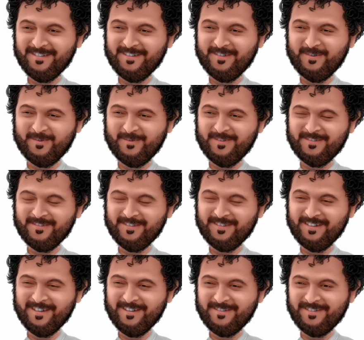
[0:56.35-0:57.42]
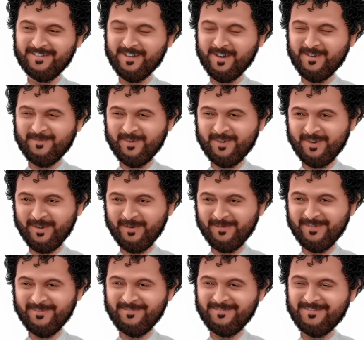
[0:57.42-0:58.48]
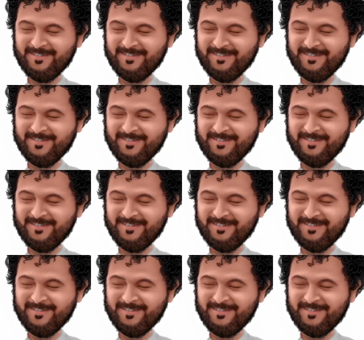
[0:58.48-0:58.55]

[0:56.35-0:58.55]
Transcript: So the skills are more common